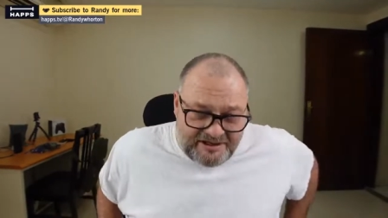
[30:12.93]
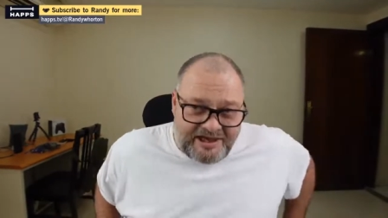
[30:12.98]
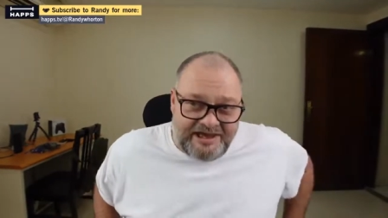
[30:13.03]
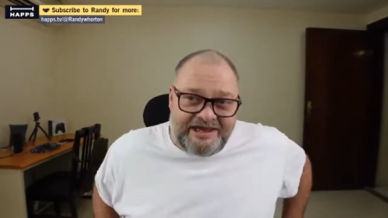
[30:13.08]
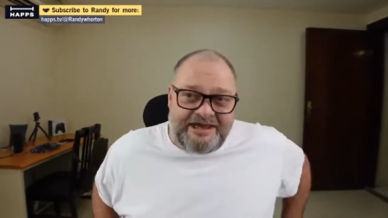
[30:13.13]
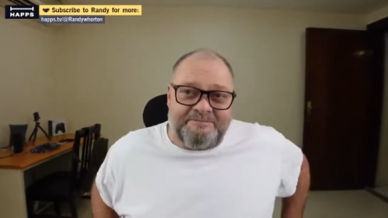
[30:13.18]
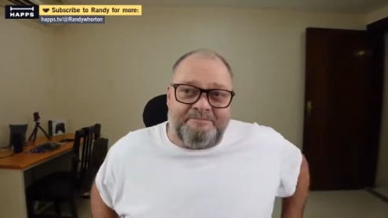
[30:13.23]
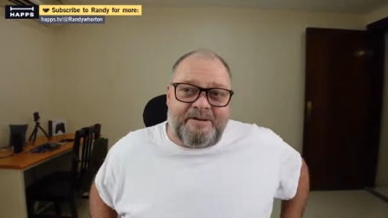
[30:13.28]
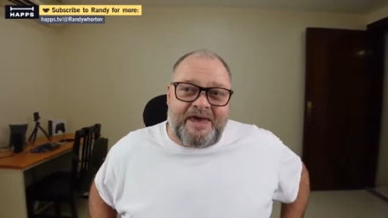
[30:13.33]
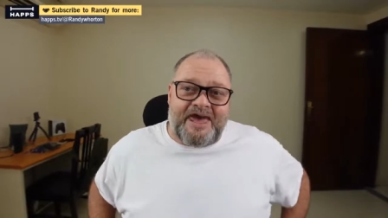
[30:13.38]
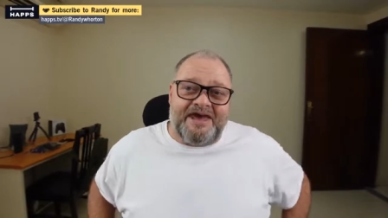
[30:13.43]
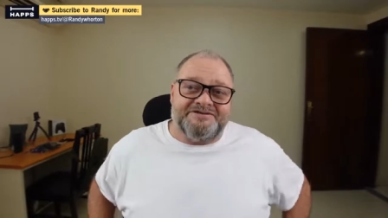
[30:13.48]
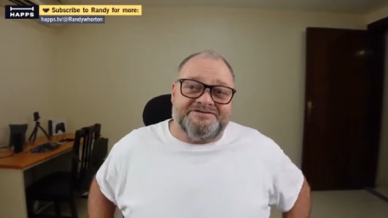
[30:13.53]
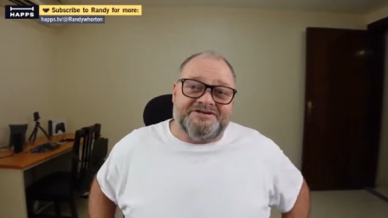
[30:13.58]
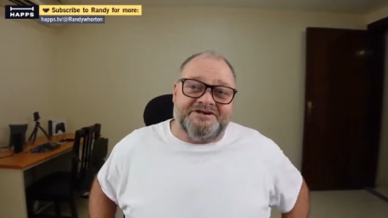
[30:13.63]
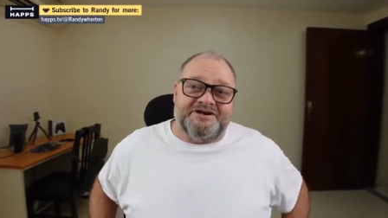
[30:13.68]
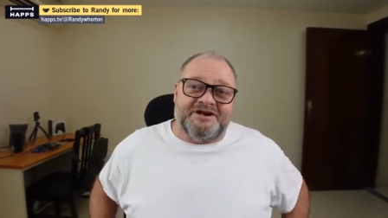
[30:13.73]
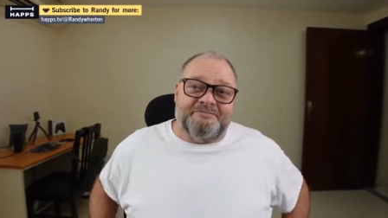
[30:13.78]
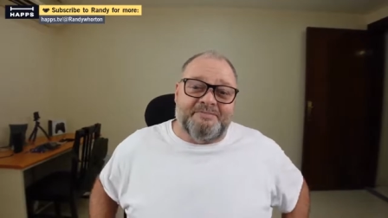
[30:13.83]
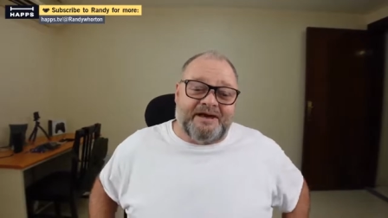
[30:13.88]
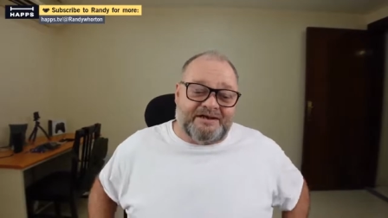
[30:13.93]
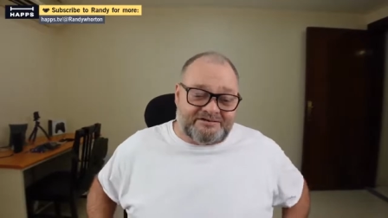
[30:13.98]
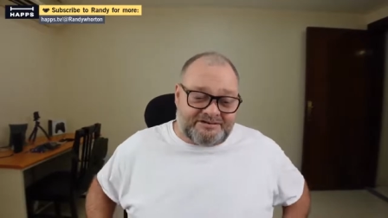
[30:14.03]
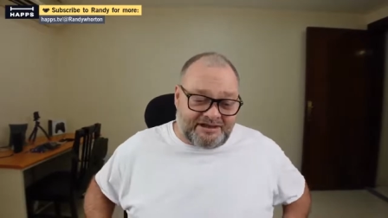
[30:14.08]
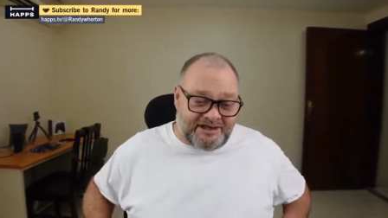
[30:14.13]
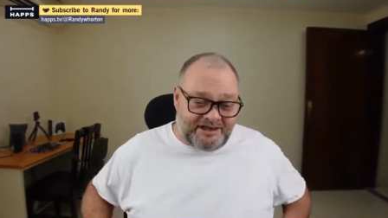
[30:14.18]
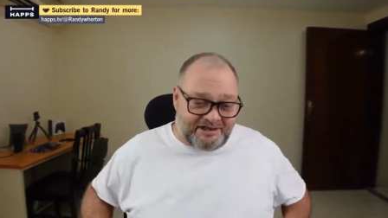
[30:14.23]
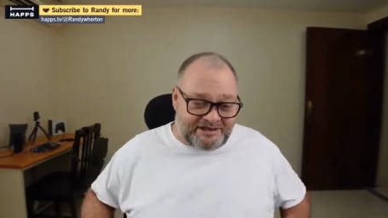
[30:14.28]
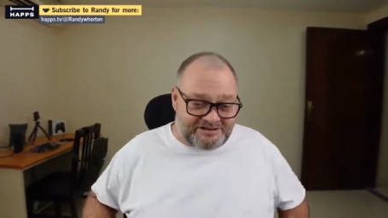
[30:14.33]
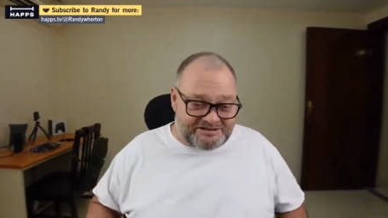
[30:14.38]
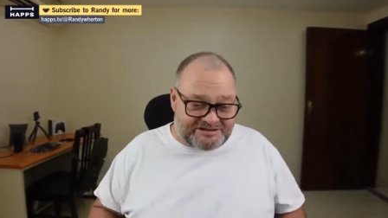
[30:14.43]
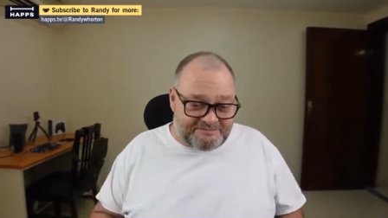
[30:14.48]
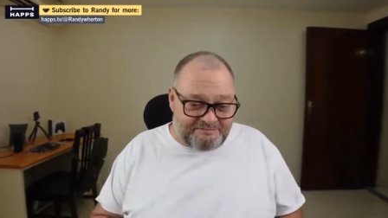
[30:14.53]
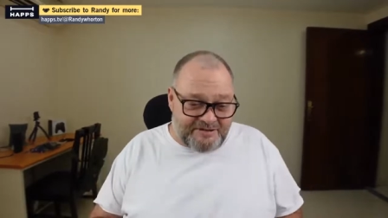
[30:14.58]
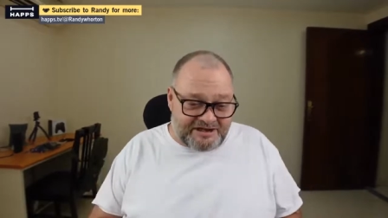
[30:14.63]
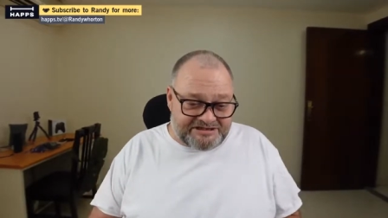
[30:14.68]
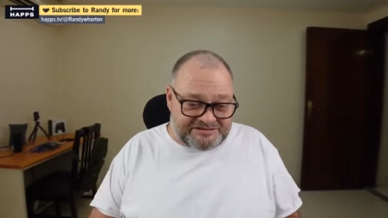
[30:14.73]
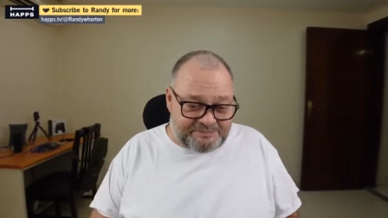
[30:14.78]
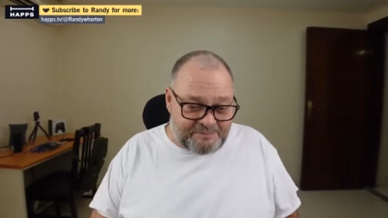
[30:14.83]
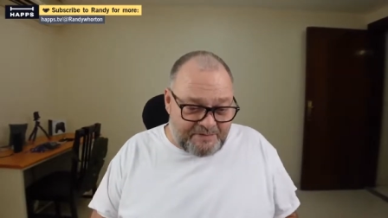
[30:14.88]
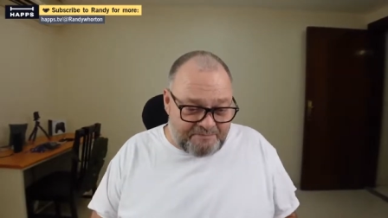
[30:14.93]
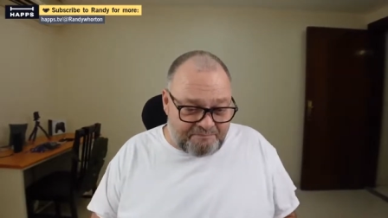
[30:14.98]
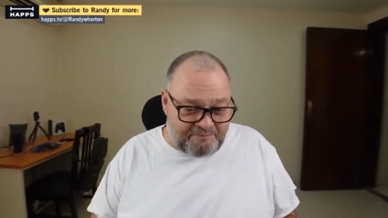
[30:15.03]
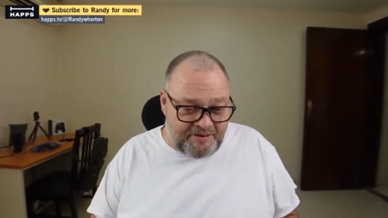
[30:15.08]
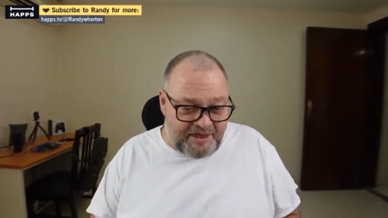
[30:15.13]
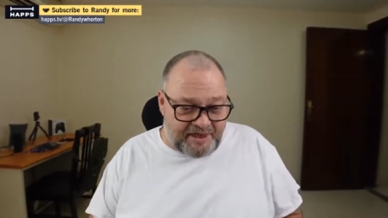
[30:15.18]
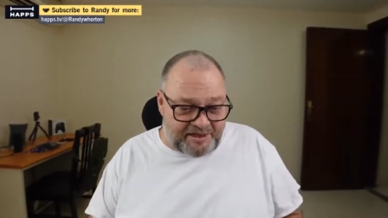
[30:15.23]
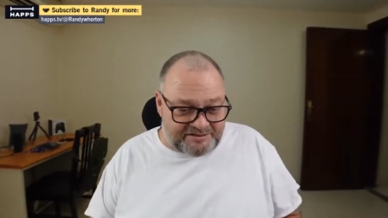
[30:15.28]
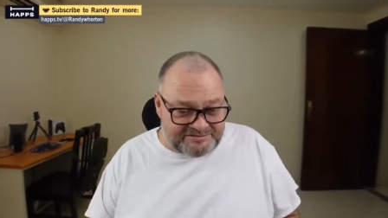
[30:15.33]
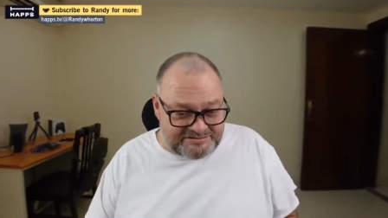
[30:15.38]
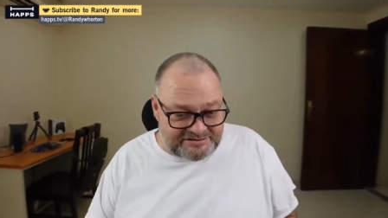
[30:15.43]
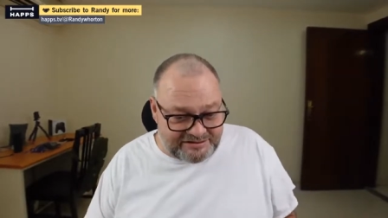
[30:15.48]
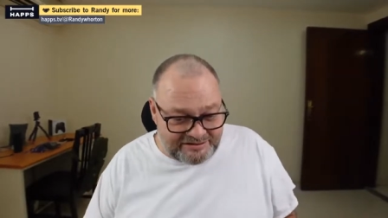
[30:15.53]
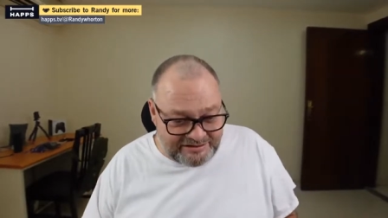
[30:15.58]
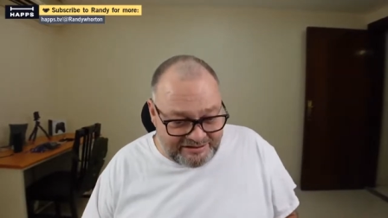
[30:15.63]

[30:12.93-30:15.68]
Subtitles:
I get passionate about that because it makes me pissed.